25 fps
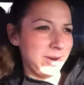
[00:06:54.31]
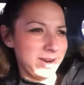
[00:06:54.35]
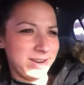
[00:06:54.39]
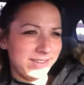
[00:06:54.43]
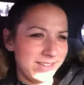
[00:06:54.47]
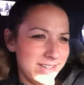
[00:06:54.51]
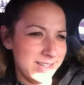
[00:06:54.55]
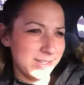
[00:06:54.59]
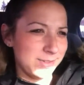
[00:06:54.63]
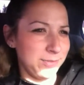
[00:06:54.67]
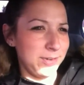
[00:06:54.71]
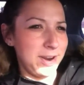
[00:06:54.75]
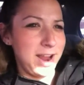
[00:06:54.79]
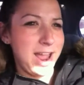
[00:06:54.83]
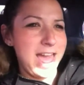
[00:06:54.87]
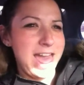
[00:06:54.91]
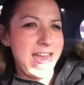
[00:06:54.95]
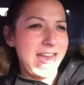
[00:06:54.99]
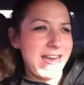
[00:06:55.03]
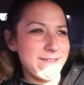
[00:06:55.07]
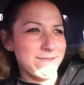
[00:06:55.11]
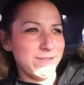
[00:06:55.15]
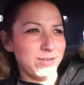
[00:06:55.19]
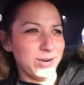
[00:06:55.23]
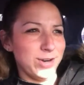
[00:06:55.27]
a pair of these
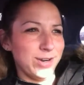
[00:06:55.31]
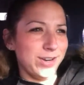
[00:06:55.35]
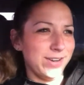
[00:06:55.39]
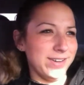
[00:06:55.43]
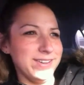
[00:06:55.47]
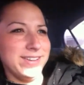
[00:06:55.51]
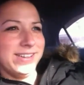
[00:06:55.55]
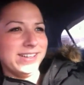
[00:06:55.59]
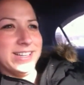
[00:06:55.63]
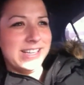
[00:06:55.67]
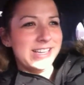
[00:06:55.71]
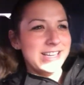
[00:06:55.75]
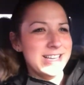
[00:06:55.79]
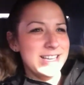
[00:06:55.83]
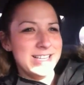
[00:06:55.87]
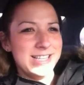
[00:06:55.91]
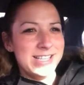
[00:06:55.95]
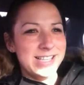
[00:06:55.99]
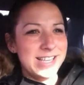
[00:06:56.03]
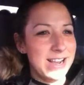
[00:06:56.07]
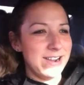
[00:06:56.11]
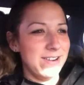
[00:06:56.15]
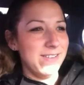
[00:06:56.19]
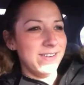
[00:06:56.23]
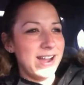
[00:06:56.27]
forever.
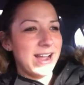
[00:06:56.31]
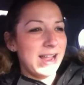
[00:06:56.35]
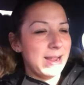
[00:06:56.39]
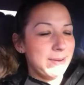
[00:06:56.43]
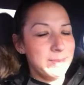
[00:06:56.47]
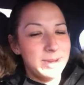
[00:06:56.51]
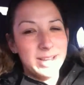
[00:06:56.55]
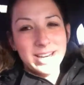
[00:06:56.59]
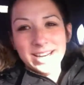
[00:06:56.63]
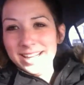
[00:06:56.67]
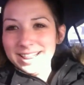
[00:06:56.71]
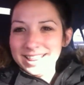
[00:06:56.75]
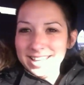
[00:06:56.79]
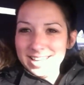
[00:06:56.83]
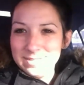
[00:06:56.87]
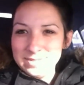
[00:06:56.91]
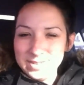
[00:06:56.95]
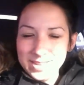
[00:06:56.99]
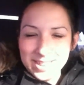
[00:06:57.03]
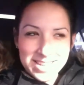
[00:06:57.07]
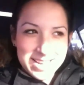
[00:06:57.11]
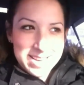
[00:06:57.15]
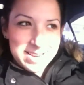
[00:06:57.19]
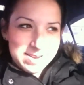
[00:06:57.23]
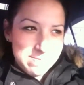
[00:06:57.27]
So I'm gonna live
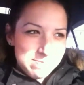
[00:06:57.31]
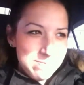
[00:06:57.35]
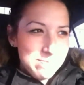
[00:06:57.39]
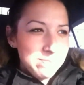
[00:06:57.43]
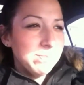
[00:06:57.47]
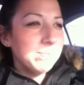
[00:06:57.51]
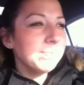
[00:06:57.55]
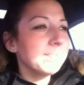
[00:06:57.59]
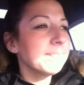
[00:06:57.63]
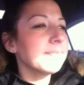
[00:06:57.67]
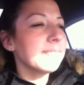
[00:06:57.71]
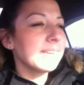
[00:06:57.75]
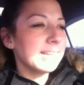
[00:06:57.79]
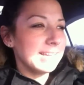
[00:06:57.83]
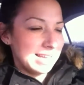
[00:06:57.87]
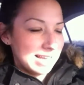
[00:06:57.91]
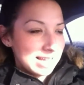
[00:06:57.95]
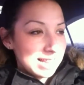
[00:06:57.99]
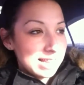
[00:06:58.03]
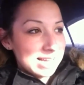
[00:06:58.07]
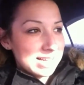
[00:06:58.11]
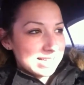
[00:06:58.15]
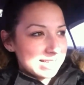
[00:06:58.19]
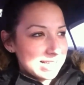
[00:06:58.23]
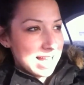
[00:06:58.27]
in them,
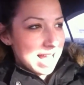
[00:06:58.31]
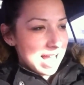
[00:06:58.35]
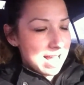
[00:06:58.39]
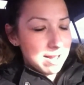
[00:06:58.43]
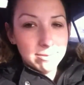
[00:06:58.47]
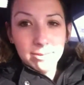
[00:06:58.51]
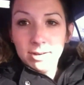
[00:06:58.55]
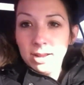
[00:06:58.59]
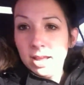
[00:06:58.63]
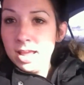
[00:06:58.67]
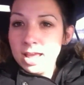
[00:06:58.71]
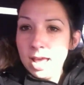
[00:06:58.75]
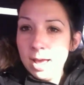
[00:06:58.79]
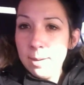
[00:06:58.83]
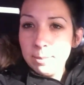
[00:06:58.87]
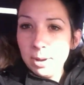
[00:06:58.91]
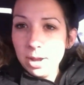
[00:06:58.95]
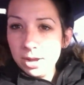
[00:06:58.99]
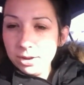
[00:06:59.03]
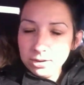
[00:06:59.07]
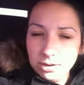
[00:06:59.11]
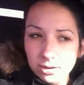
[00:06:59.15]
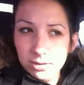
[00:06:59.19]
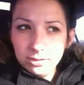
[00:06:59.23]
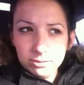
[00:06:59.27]
and that's that.
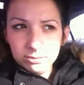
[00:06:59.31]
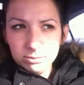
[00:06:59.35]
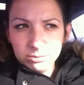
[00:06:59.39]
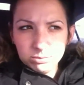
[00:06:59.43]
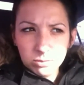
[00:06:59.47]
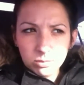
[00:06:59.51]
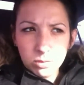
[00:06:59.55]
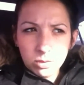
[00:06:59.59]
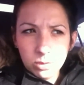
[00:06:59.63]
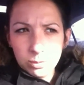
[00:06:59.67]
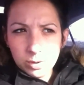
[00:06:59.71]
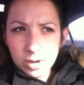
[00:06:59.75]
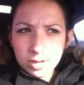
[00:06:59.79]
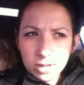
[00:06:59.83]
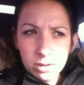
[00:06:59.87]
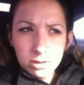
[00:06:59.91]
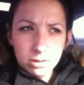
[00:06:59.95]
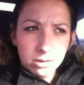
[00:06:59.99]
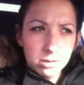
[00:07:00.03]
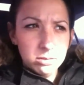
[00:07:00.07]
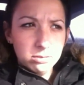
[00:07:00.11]
But what?